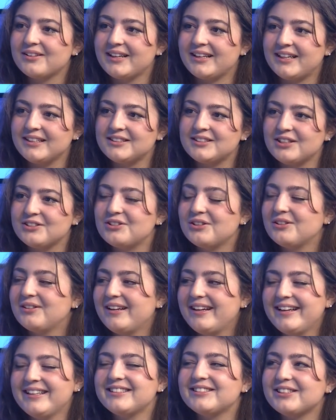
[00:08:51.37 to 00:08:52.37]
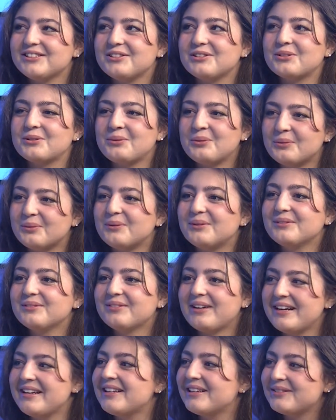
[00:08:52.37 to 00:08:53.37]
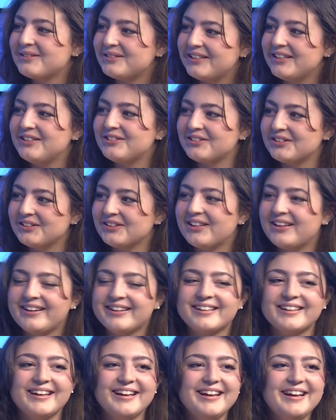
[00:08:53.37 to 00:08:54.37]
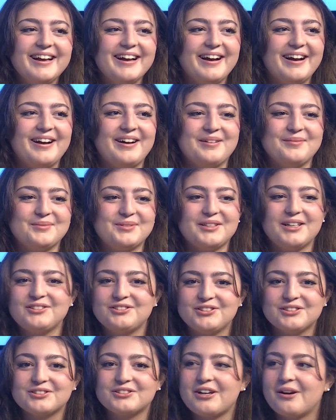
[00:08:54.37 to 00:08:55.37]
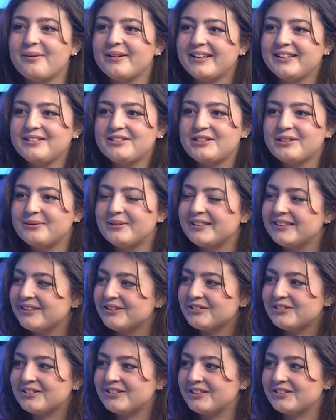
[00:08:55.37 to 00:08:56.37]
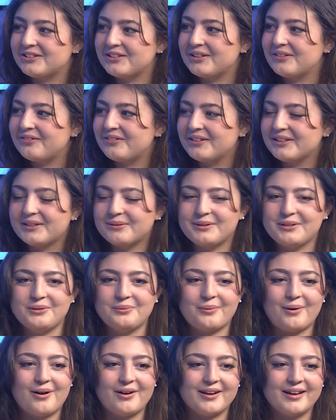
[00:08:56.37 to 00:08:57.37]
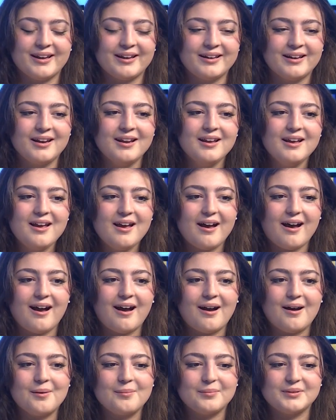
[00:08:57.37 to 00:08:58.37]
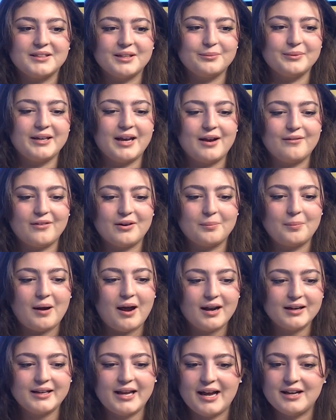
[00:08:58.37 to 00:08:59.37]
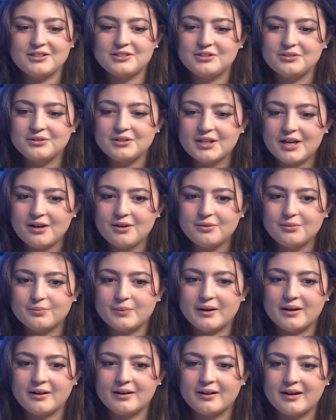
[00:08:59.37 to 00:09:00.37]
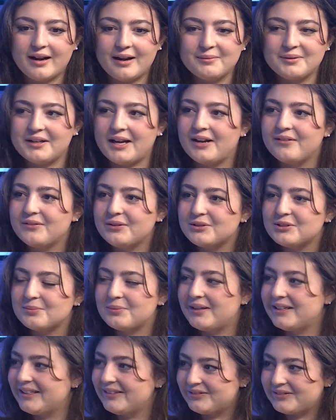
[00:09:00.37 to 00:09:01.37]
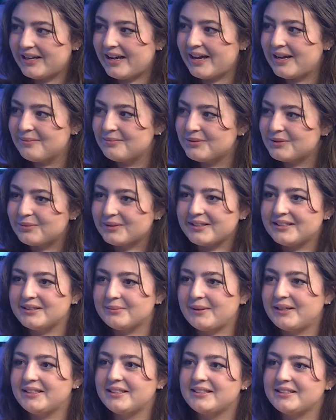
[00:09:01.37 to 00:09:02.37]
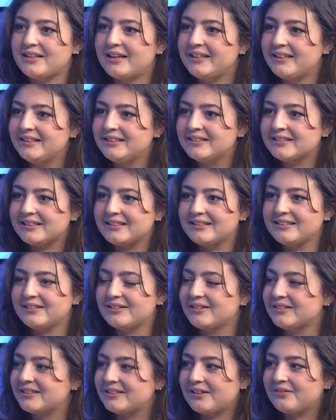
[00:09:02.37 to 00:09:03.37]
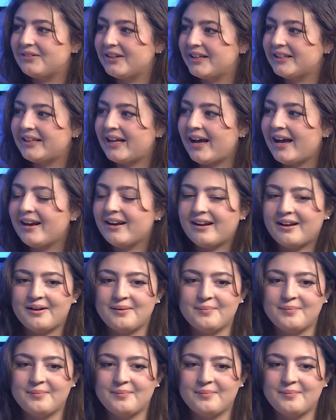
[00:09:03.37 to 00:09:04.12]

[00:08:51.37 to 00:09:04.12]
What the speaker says: Like, it's such a cool radio station look. So that's just going into it. There's just such a good feeling when you walk in. But then we have our podcast studio where, I mean, I've used plenty of times with independent studies and stuff like that.